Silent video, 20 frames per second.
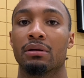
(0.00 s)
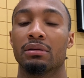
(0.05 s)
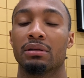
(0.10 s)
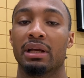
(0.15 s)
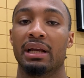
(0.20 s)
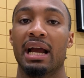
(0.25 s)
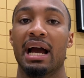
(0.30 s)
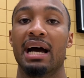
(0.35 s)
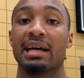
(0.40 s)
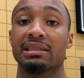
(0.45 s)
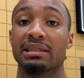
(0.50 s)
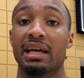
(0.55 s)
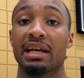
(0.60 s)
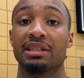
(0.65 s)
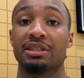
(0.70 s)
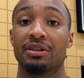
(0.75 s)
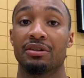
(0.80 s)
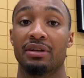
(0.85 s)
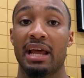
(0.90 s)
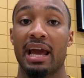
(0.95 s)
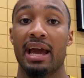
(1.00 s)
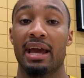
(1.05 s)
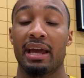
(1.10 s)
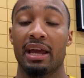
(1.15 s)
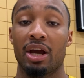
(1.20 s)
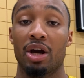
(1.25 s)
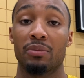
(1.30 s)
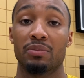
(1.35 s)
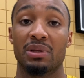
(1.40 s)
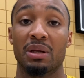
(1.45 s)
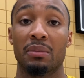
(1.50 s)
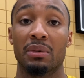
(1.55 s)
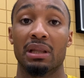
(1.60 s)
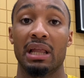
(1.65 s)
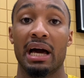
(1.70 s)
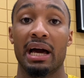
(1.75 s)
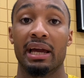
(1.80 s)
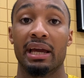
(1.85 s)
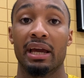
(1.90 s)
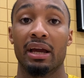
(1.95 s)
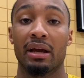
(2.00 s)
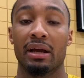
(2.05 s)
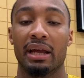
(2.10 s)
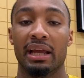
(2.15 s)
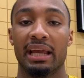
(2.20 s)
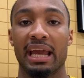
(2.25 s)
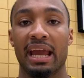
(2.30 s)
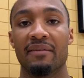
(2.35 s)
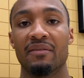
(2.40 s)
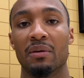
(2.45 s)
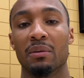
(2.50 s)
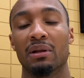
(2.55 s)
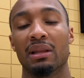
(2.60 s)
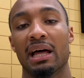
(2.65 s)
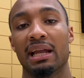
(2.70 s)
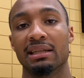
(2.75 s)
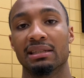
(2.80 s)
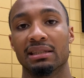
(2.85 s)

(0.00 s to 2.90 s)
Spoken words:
the guys last year, that helped them a lot and gave them a lot of